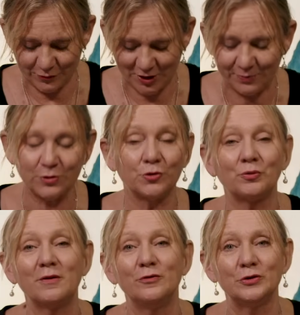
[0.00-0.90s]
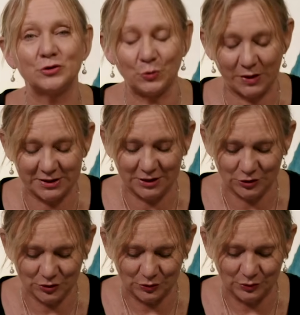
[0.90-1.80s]
chapter 3, verse
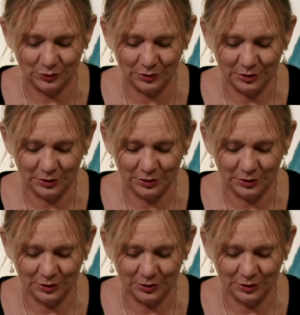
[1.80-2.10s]
22.